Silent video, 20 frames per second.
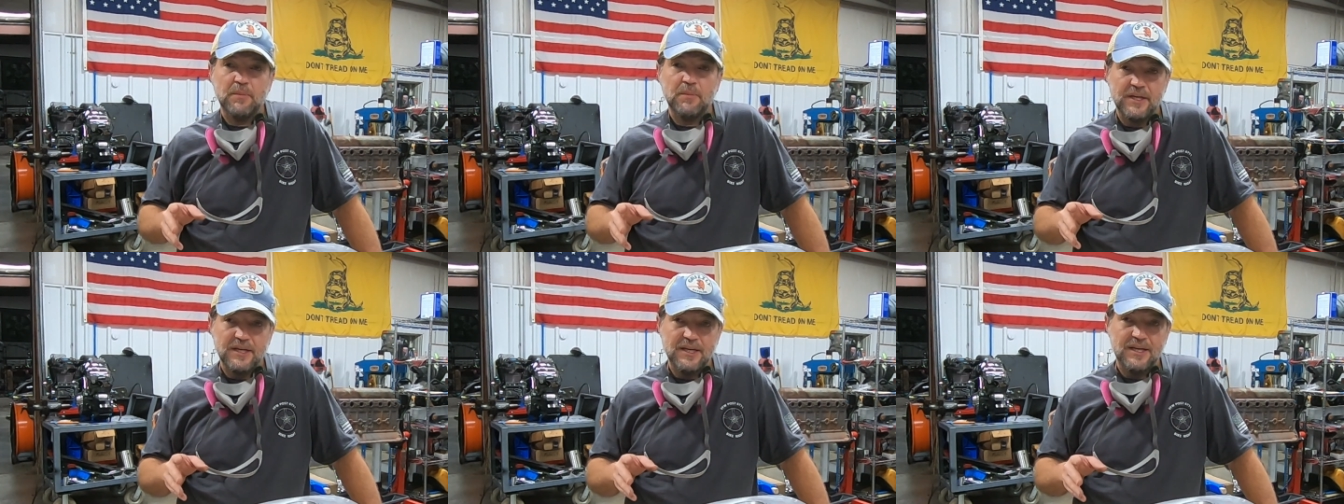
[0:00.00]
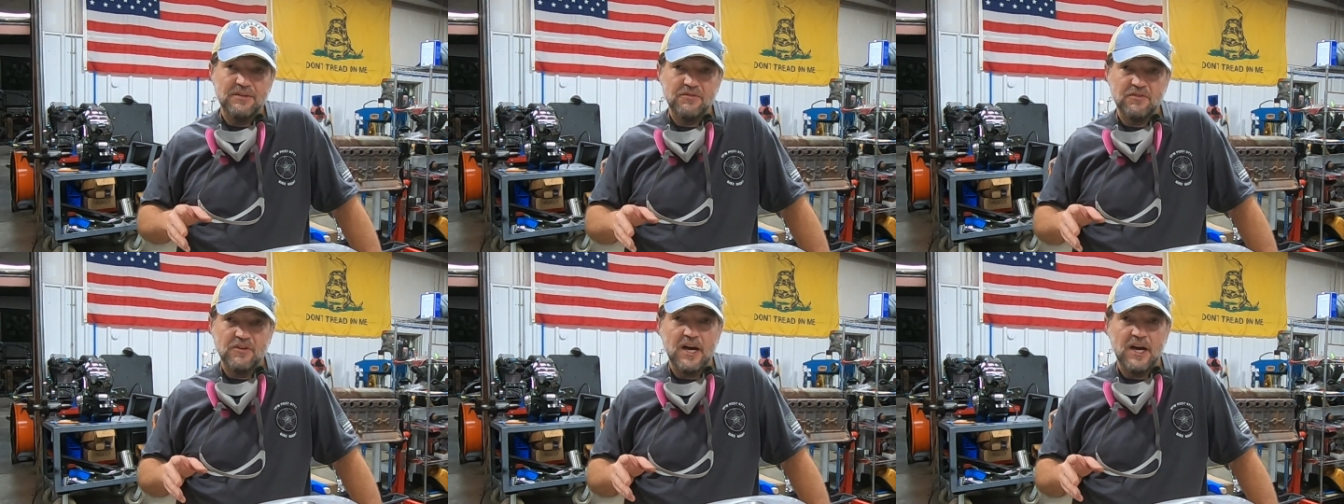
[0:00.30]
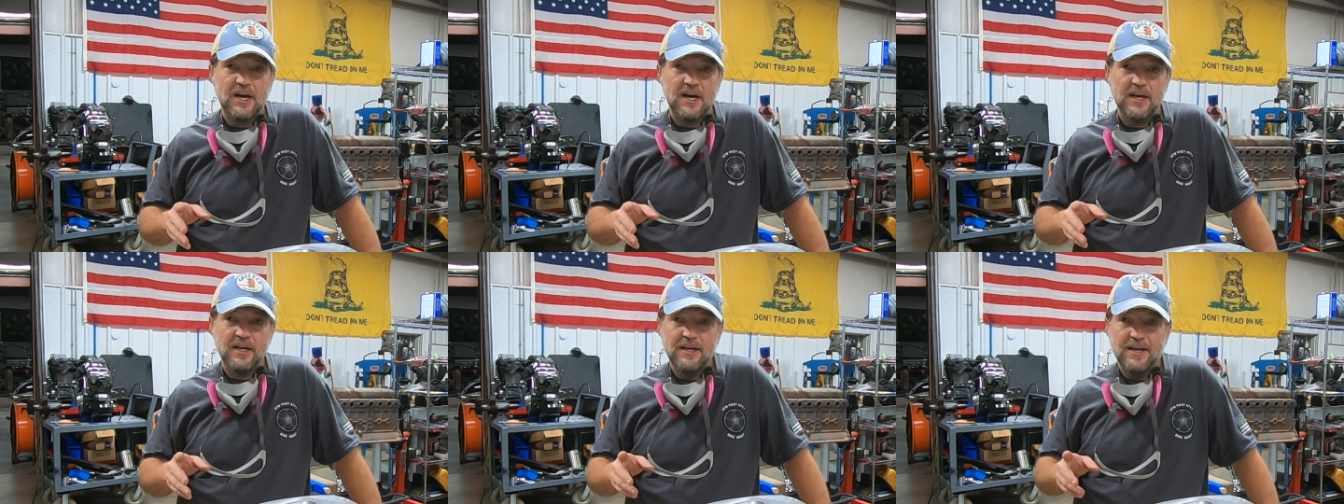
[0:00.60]

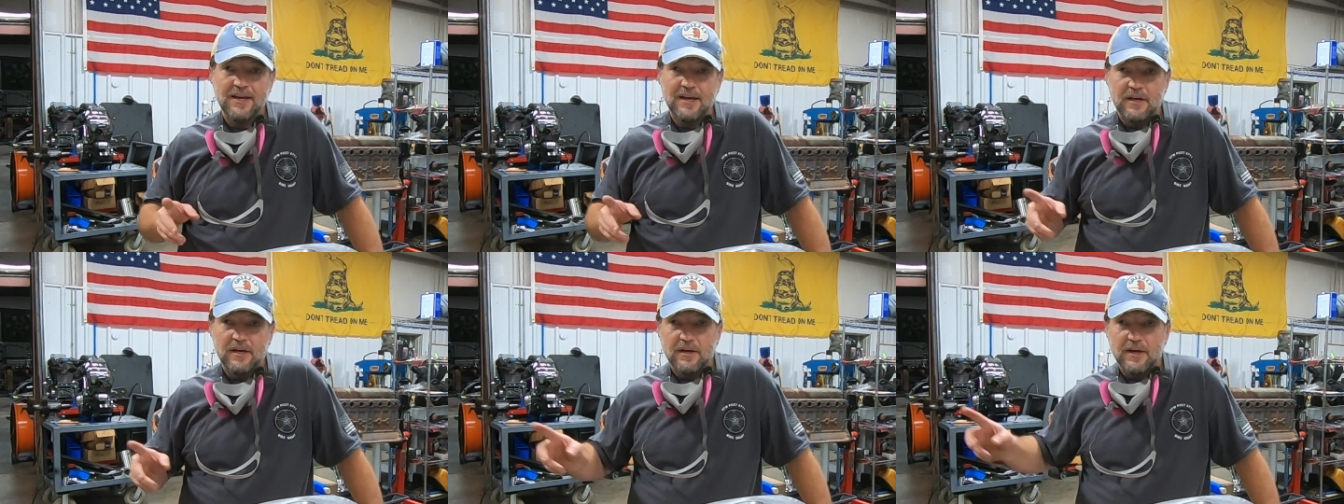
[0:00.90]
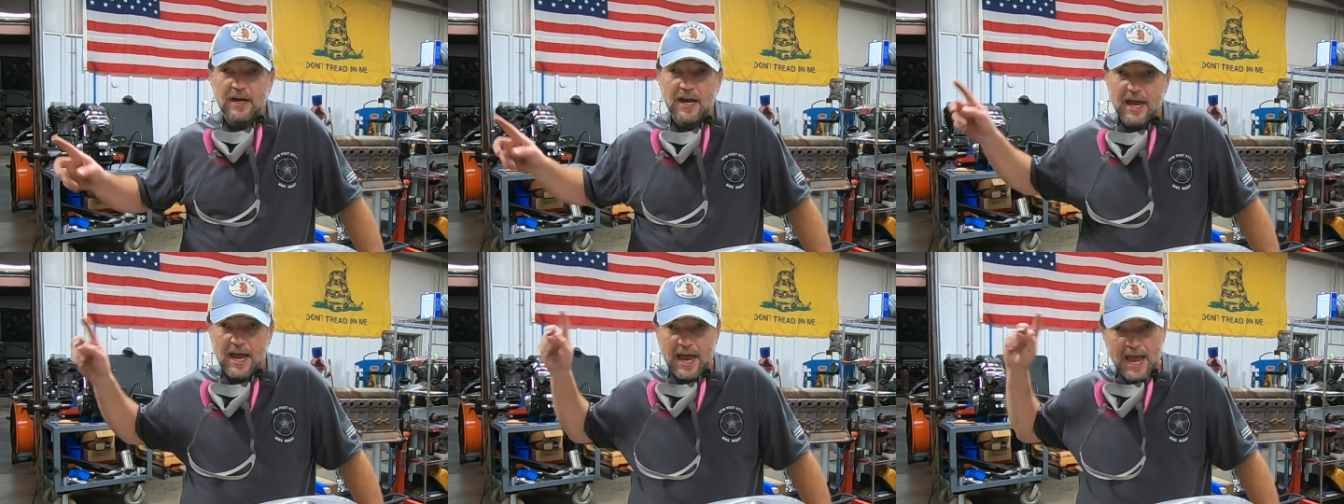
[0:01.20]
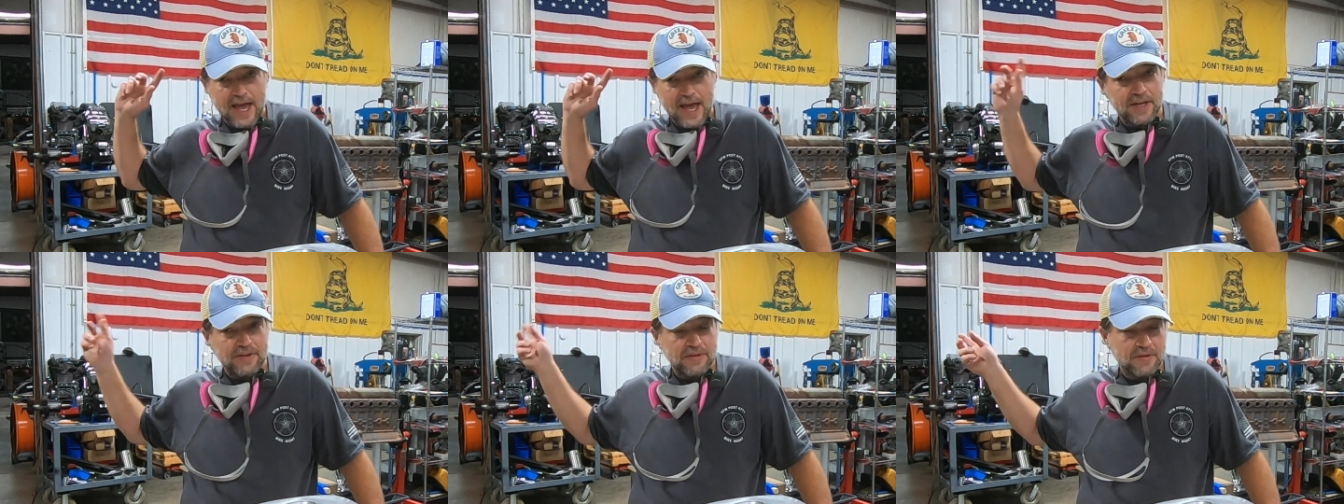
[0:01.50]
PSI
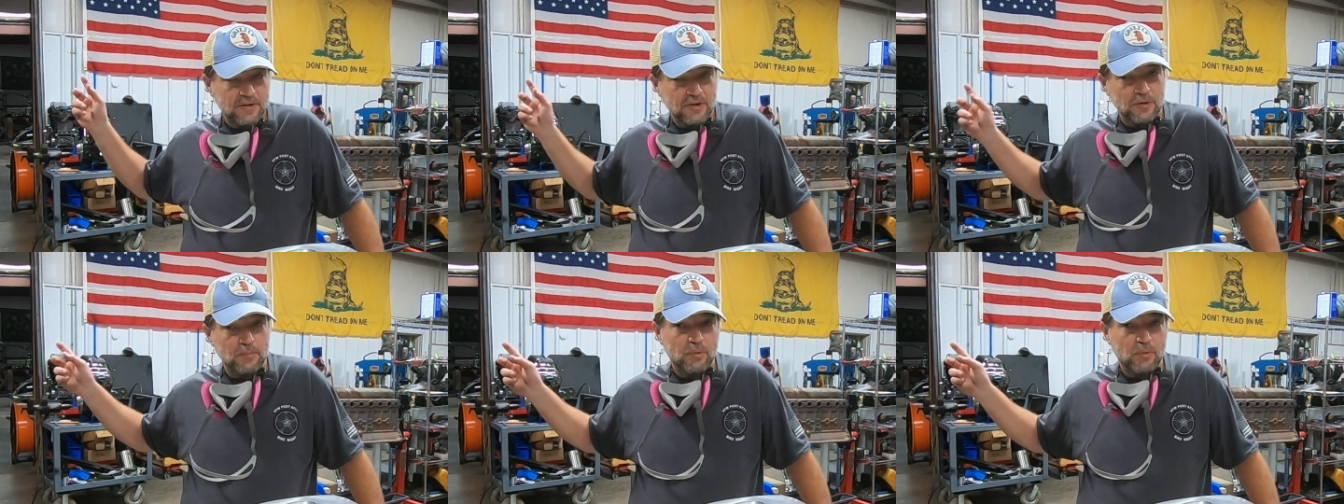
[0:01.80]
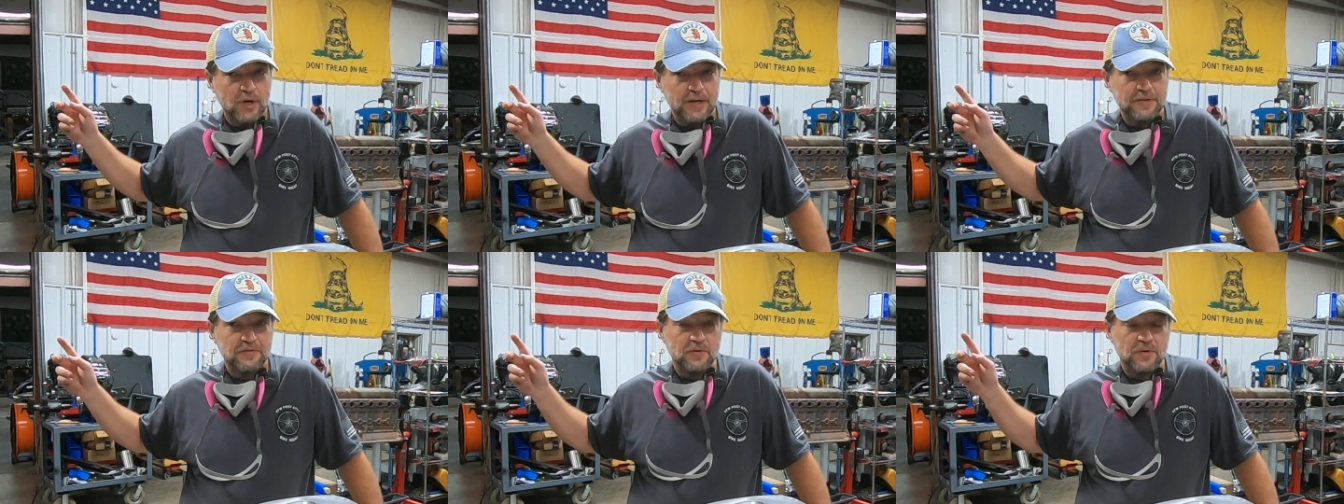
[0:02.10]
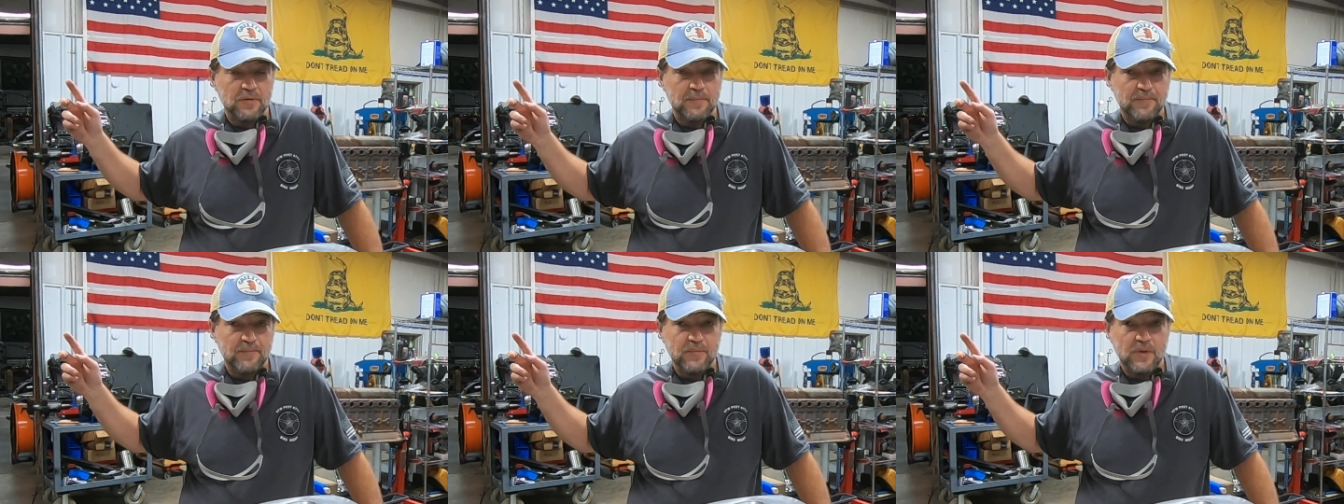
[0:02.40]
at the compressor,
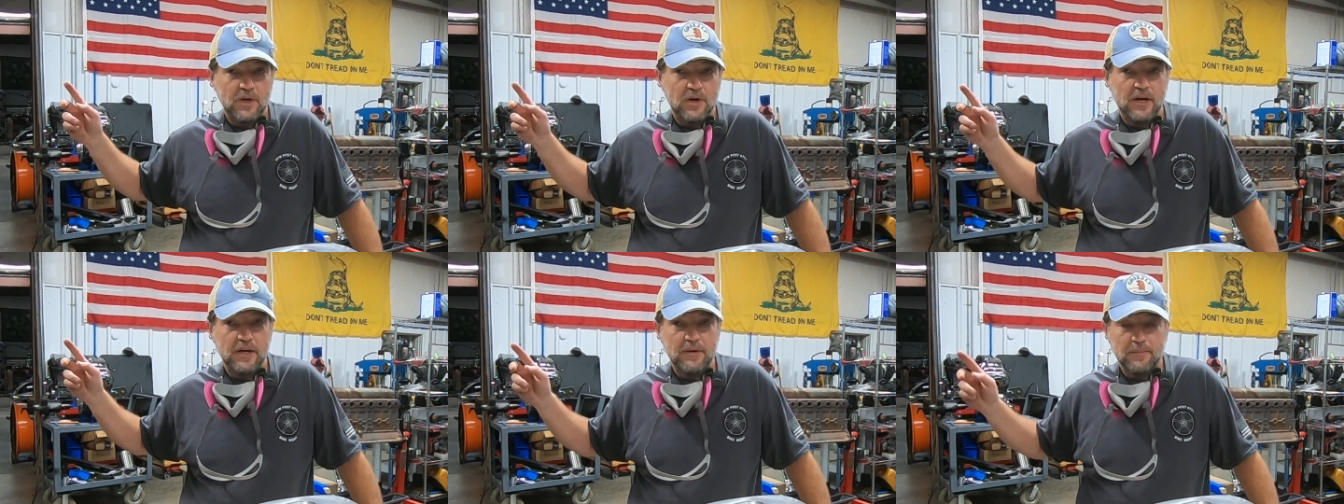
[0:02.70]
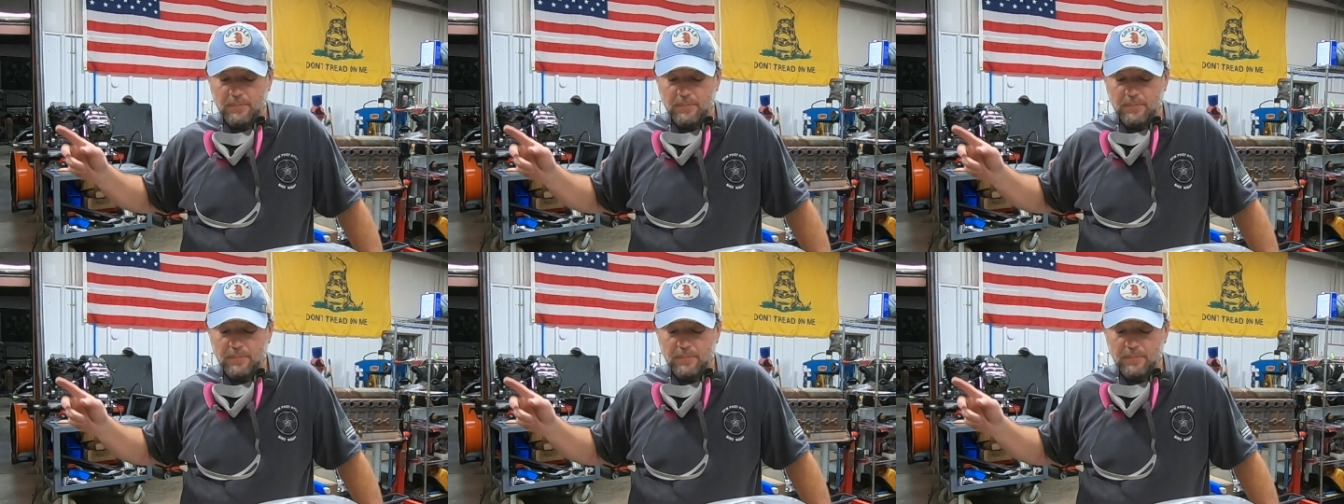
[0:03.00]
all right,